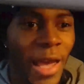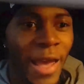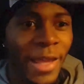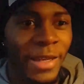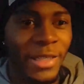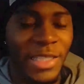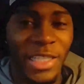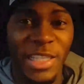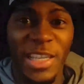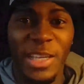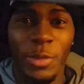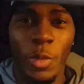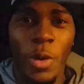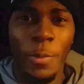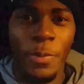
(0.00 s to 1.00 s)
And
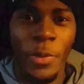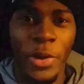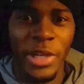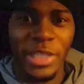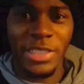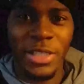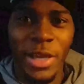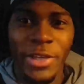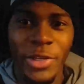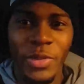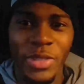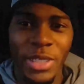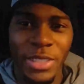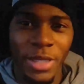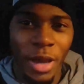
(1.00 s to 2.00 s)
at one point, he started
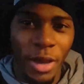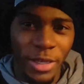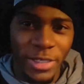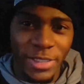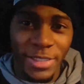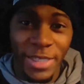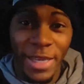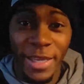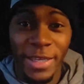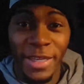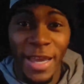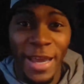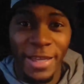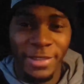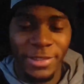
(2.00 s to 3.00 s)
using his second
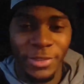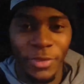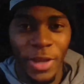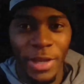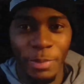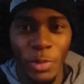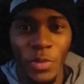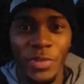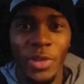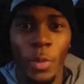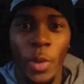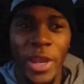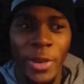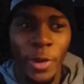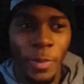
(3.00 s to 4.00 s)
hand to try and move the
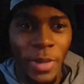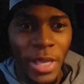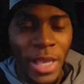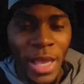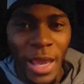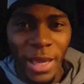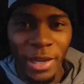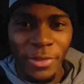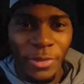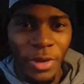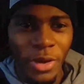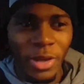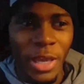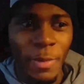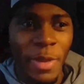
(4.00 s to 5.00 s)
weight up. And I
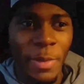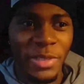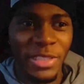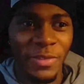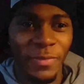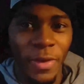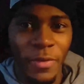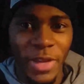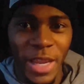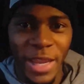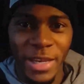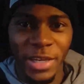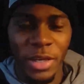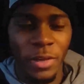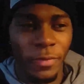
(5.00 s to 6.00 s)
thought, okay, maybe it's the very
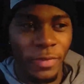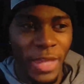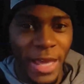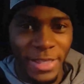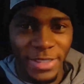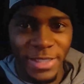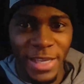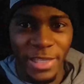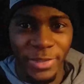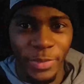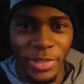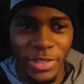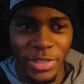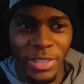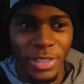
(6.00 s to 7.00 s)
end of that set, so
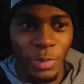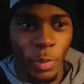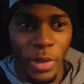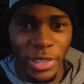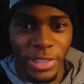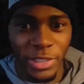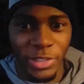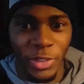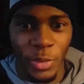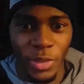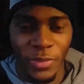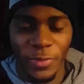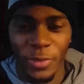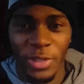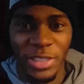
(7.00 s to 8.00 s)
he just wanted to do
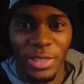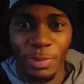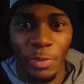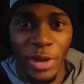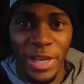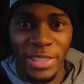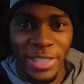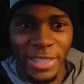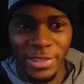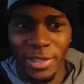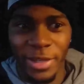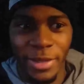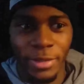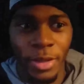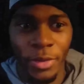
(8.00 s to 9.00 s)
it for his brain to get to,
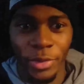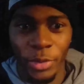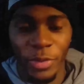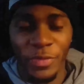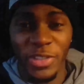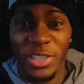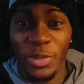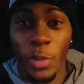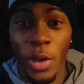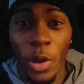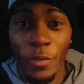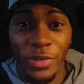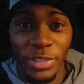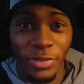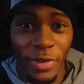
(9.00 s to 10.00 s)
like, oh no, if he's
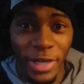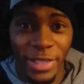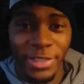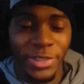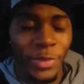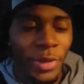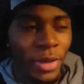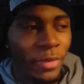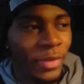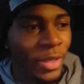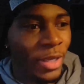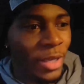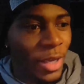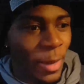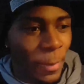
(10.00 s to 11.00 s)
12, he's trying to get to
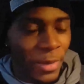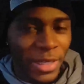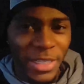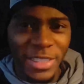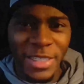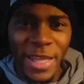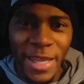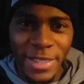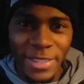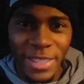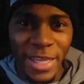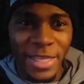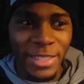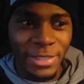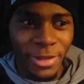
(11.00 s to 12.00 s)
12. But then his next
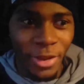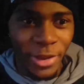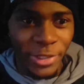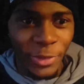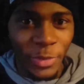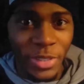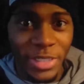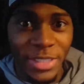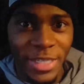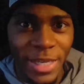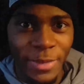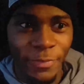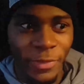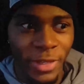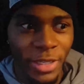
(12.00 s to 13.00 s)
set, he started doing the
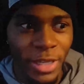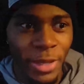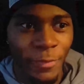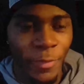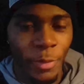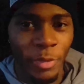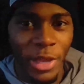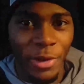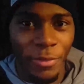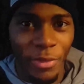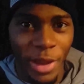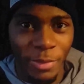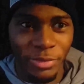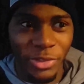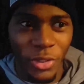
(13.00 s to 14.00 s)
same thing, like from like
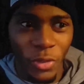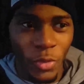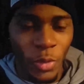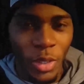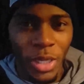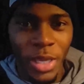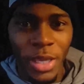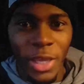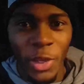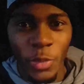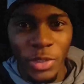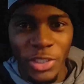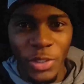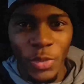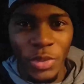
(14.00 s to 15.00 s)
rep 2, he
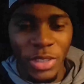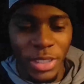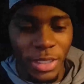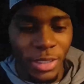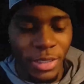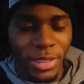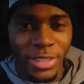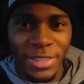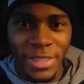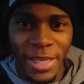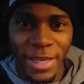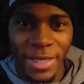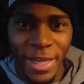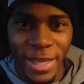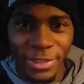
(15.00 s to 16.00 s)
was using his
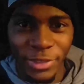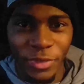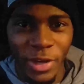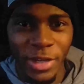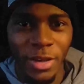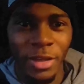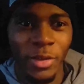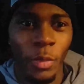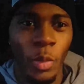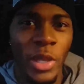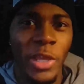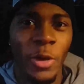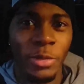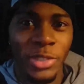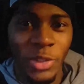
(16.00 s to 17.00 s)
second hand to try and knock the
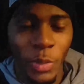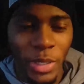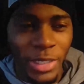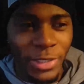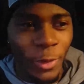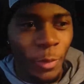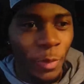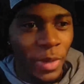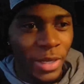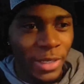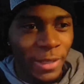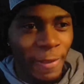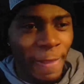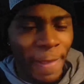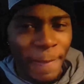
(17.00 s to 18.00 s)
weight up, swing his whole
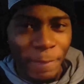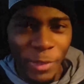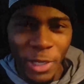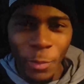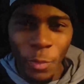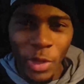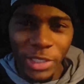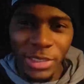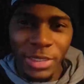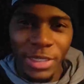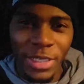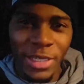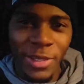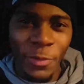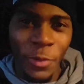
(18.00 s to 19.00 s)
body. And I'm watching,
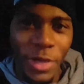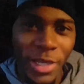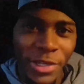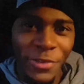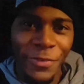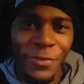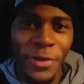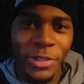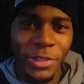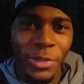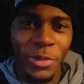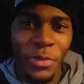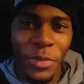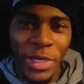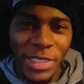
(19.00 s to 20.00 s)
thinking, what kind of fucked
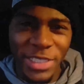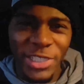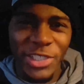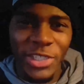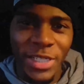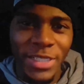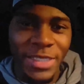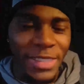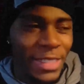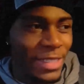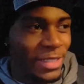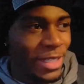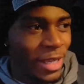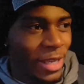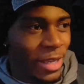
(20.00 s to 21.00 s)
up, crazy shit is
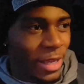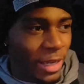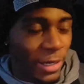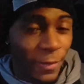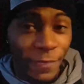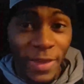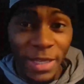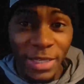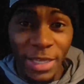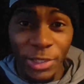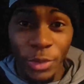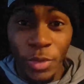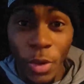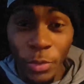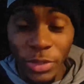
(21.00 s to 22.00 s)
this? And the fact that
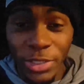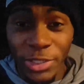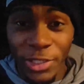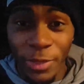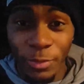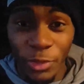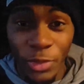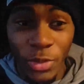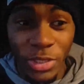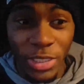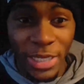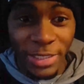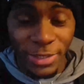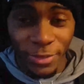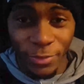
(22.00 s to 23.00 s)
you go to gym
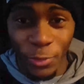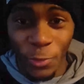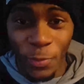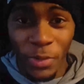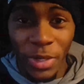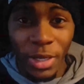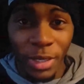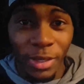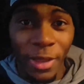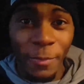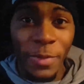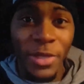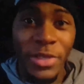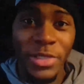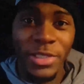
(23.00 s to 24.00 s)
usually as a group,
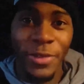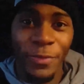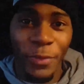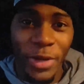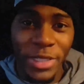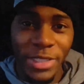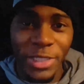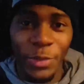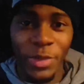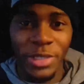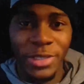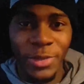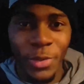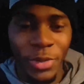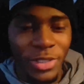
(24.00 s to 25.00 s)
not because you're friends and you
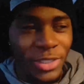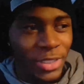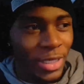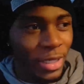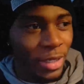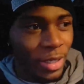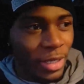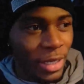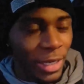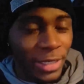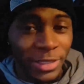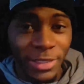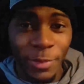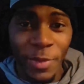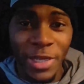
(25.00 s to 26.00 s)
want to talk shit.
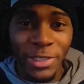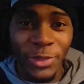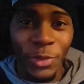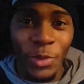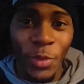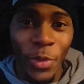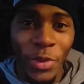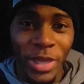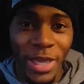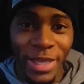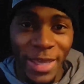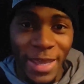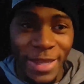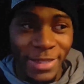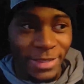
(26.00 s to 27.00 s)
It's to make sure you all get
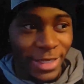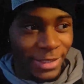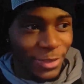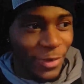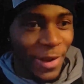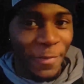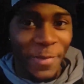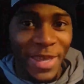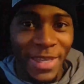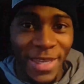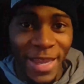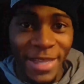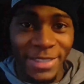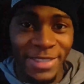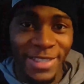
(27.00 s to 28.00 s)
gains, like to try and make
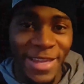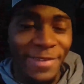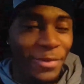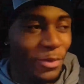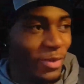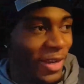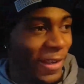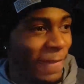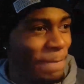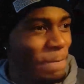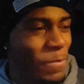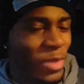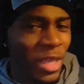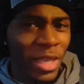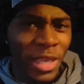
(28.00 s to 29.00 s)
gains together, right?
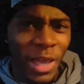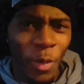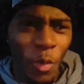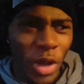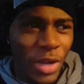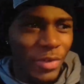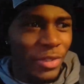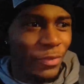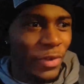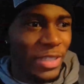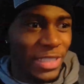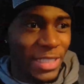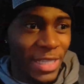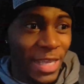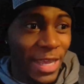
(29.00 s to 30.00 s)
And one of his
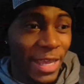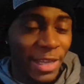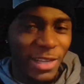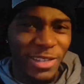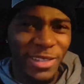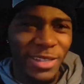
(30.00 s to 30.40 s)
friends is there.